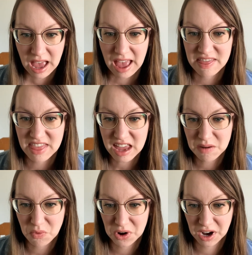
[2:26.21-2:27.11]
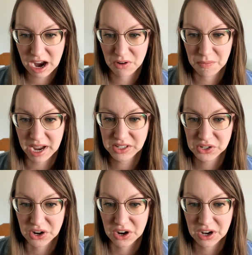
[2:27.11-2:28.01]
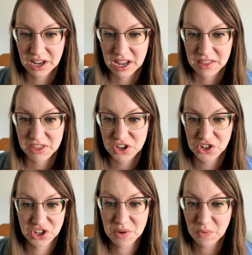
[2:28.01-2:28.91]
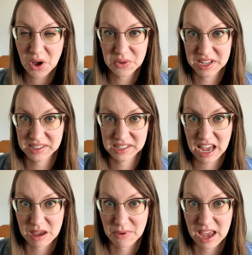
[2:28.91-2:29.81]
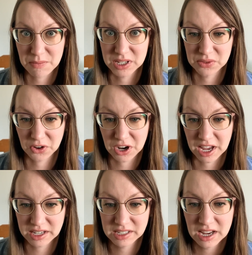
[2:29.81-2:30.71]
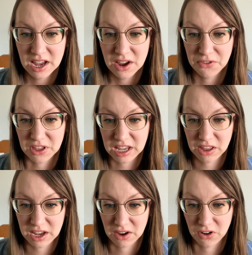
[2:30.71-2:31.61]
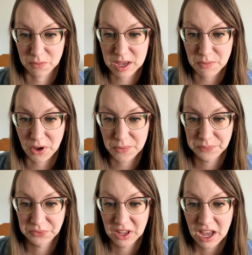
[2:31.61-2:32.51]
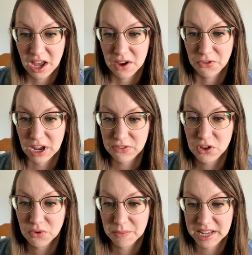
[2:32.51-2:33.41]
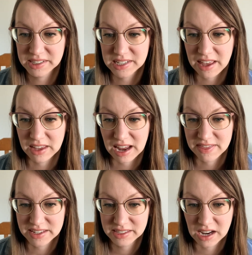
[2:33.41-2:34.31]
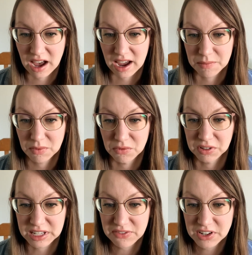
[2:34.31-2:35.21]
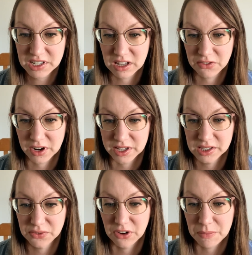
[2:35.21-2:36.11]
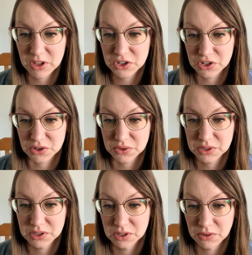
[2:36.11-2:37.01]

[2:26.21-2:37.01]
And then Mordecai reminds her that she won't escape Haman's verdict for the killing of her people. For if you remain silent at this time, relief and deliverance from the Jews,